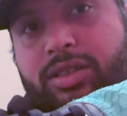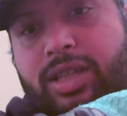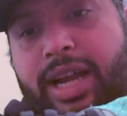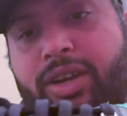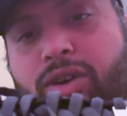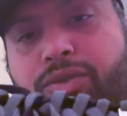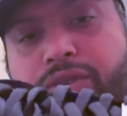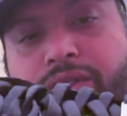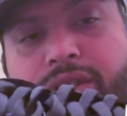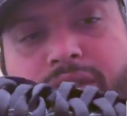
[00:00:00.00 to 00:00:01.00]
kind of,
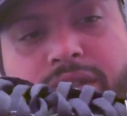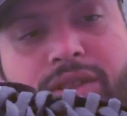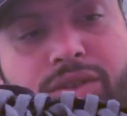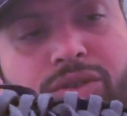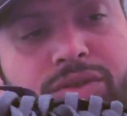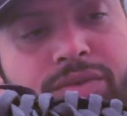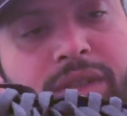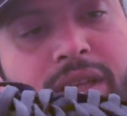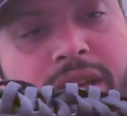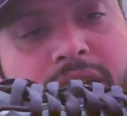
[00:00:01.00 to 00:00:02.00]
you know
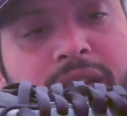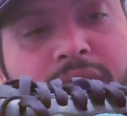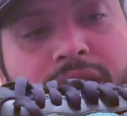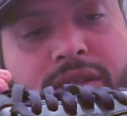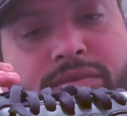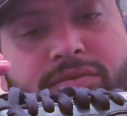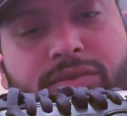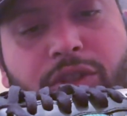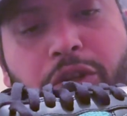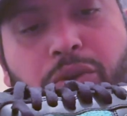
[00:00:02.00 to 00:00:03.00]

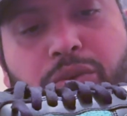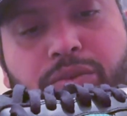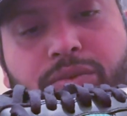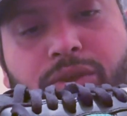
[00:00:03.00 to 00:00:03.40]
new,